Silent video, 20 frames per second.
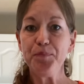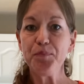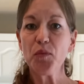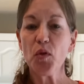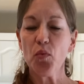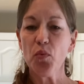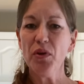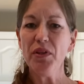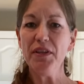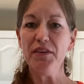
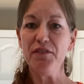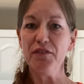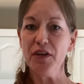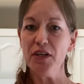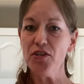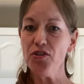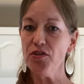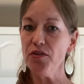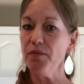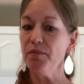Really
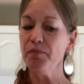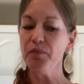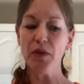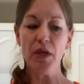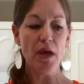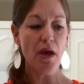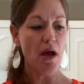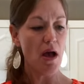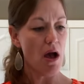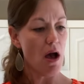fresh,
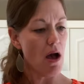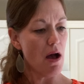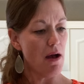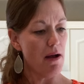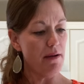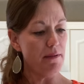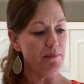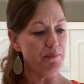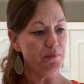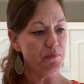
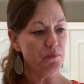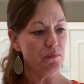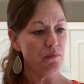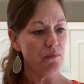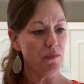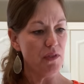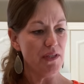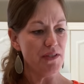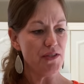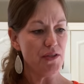
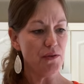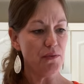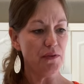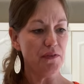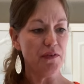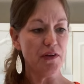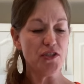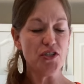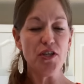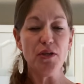nice and
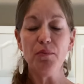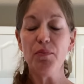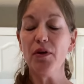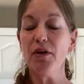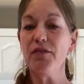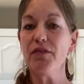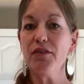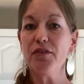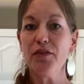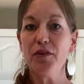refreshing,
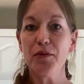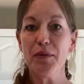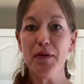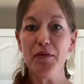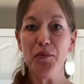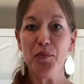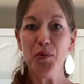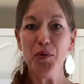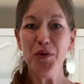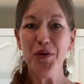perfect for around
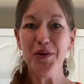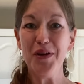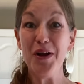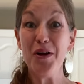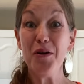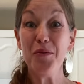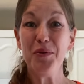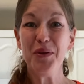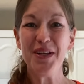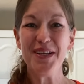the pool.
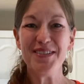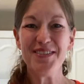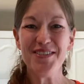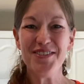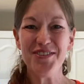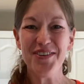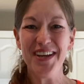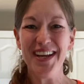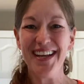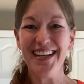Hope you guys
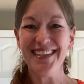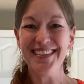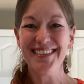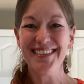enjoy it.